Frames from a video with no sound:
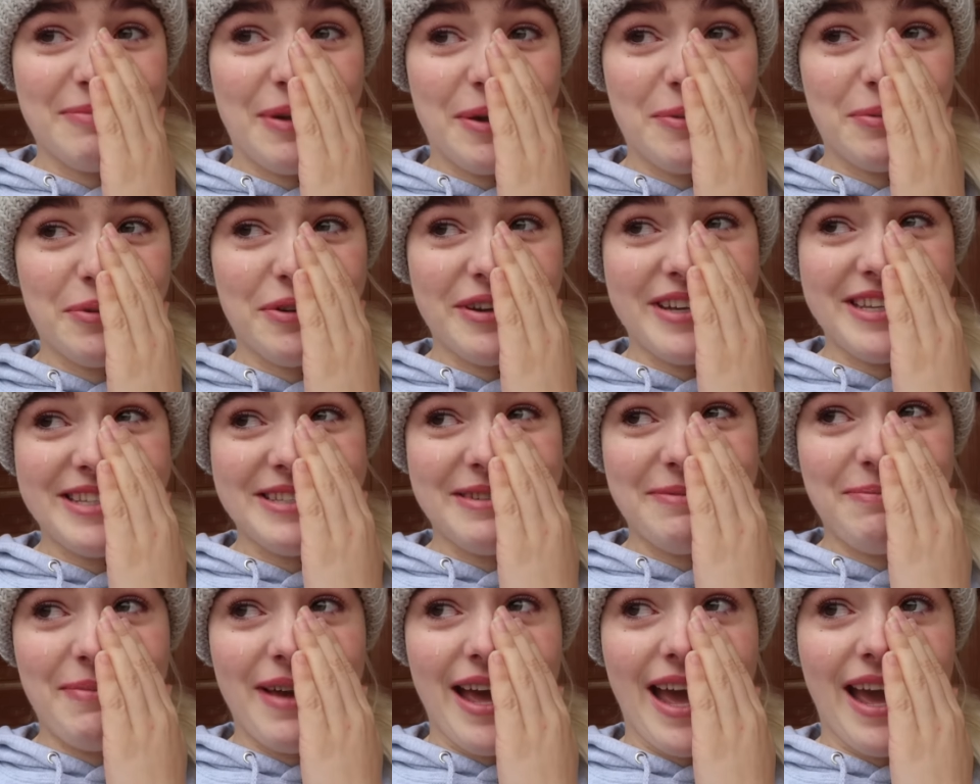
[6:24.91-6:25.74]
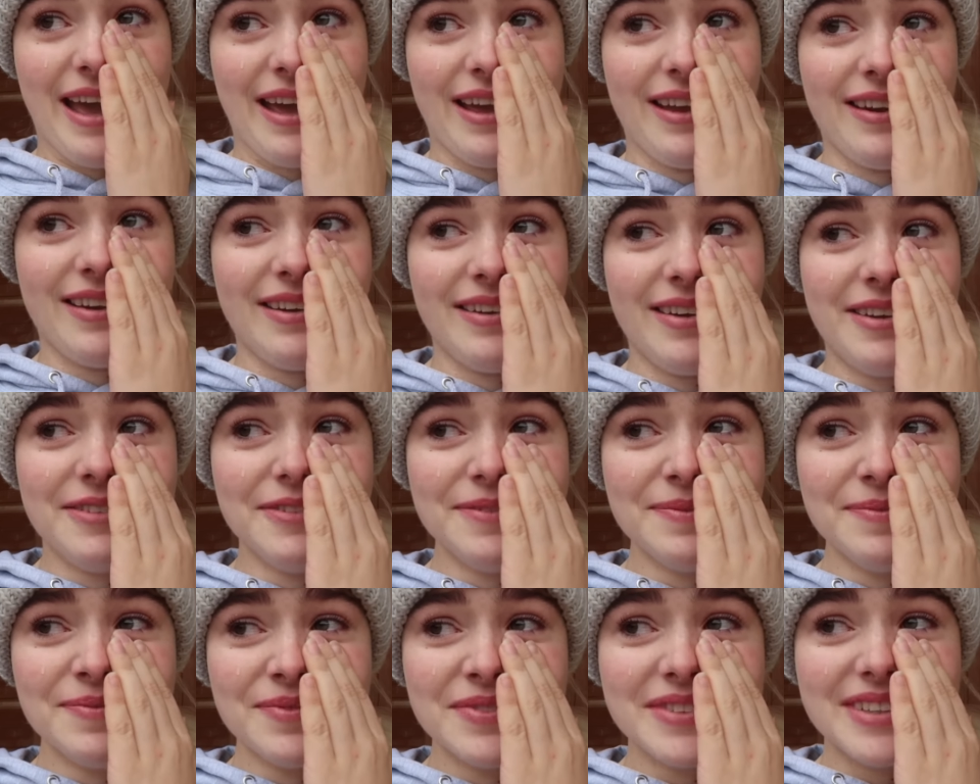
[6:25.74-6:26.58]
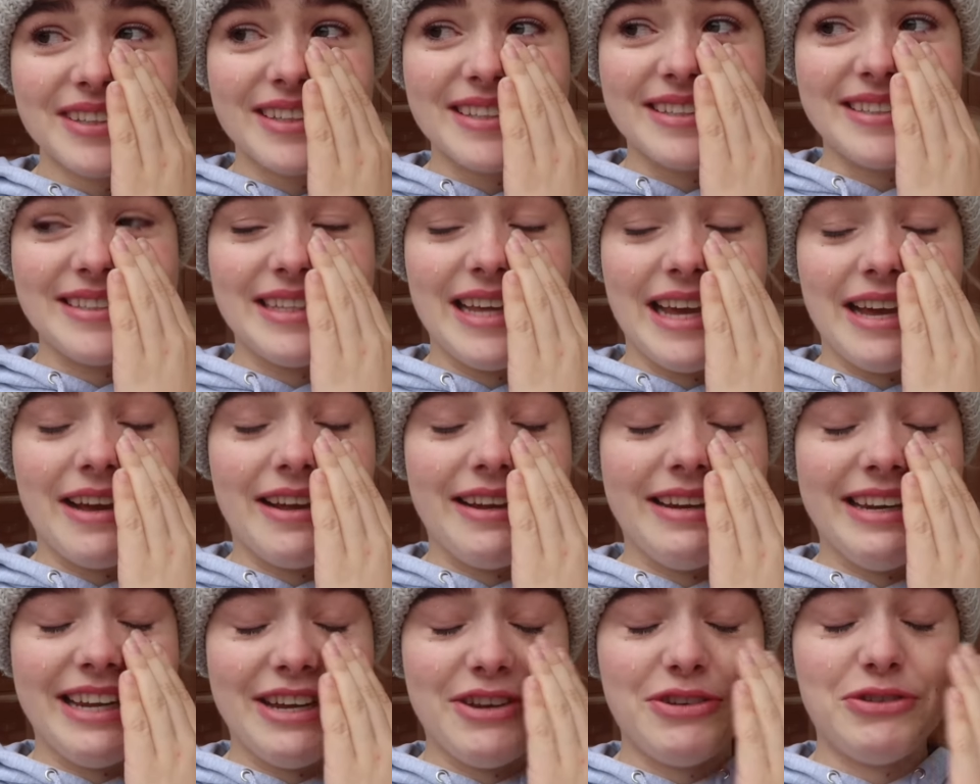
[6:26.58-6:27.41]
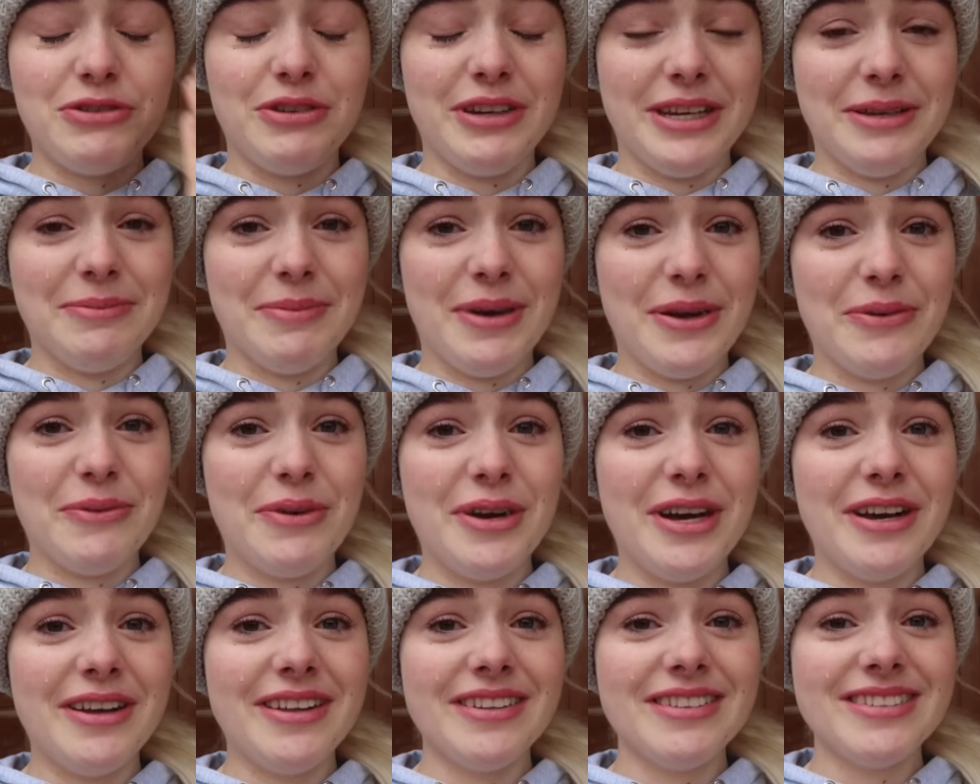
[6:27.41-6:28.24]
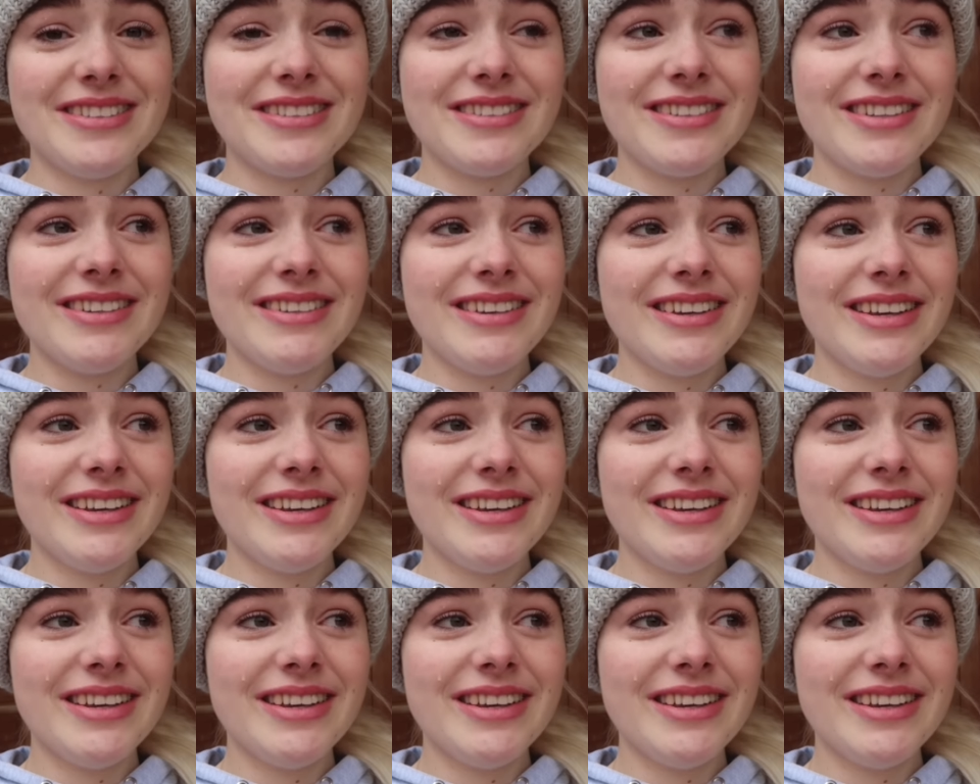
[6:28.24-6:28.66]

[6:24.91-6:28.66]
my boys in pain. They are literally my world.